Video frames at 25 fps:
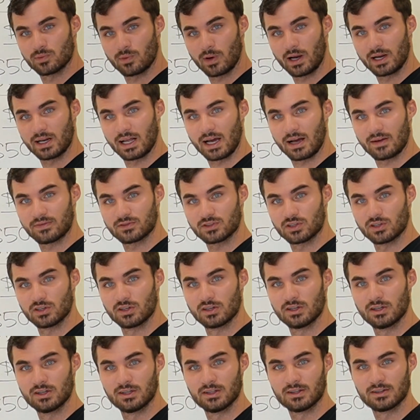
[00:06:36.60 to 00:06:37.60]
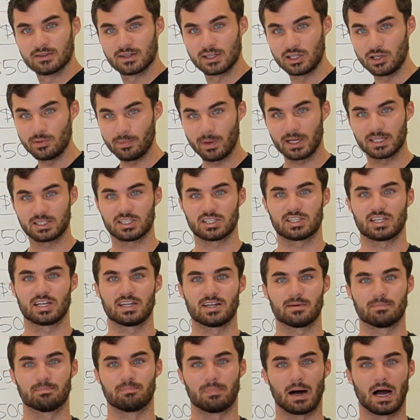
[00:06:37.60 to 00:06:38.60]
right after, then you might just end
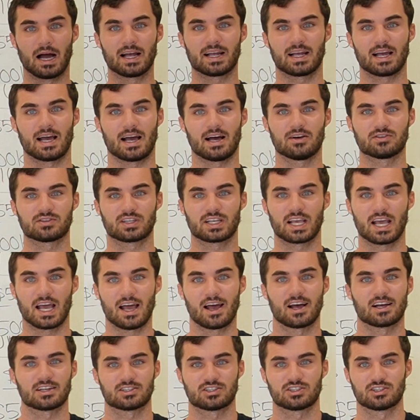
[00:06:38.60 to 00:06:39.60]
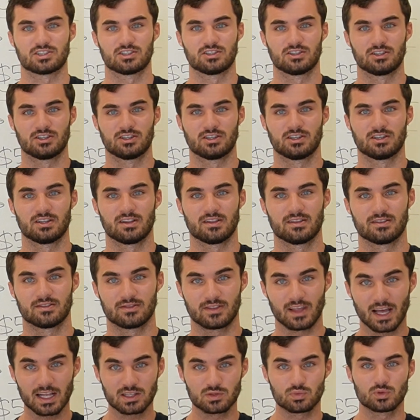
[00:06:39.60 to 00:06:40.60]
up buying a house cash.
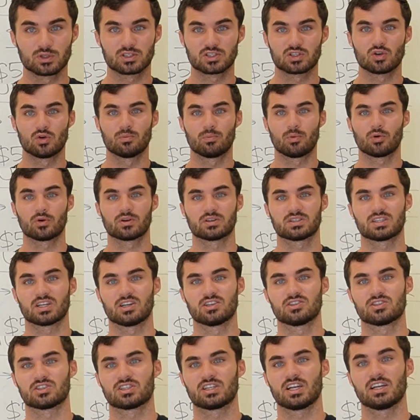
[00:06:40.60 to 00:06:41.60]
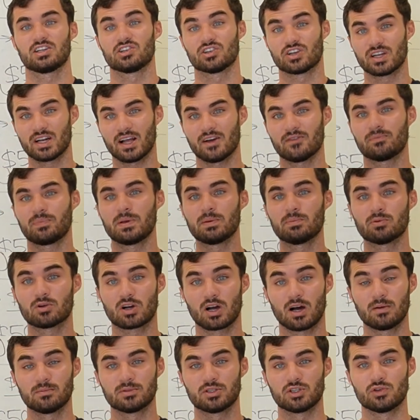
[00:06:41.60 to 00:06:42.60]
That's what's so important to understand. You're gonna have people
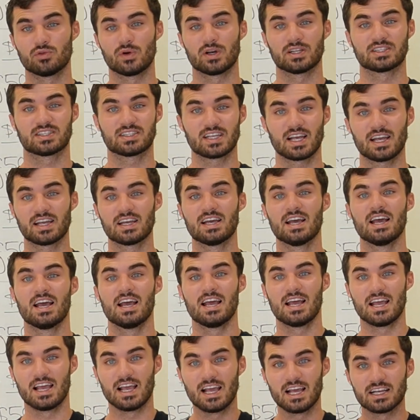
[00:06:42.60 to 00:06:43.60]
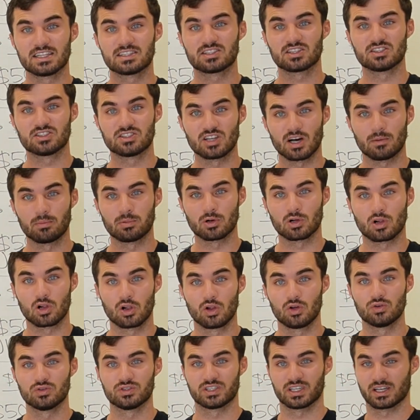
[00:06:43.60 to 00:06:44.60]
come to you and say, it's a double
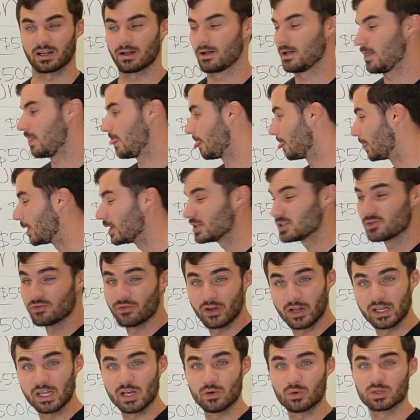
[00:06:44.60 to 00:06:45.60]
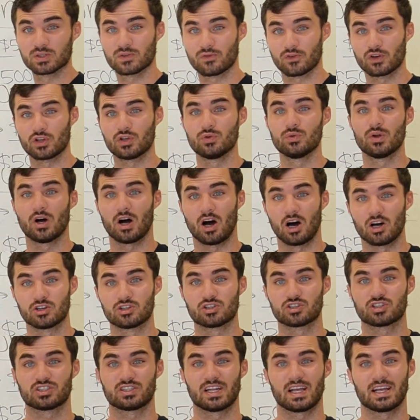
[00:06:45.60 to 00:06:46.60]
closing. This video is for you to
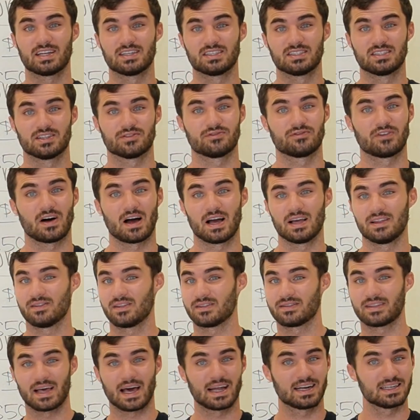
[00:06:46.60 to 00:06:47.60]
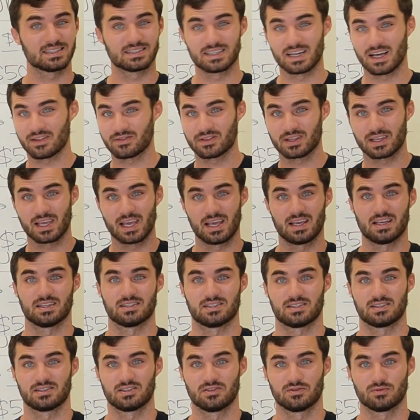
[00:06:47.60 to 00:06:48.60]
understand and define that that is not the
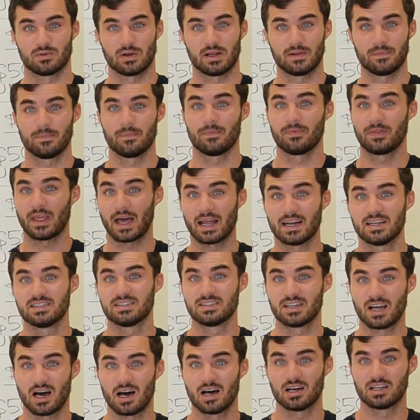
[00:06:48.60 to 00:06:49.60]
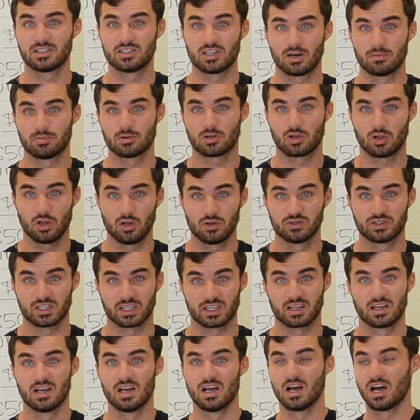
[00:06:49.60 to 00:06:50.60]
case, right? That is not a double
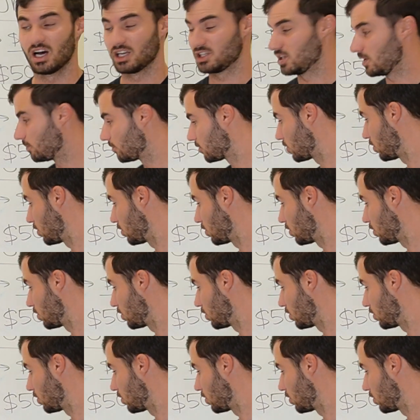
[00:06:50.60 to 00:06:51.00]
closing. A double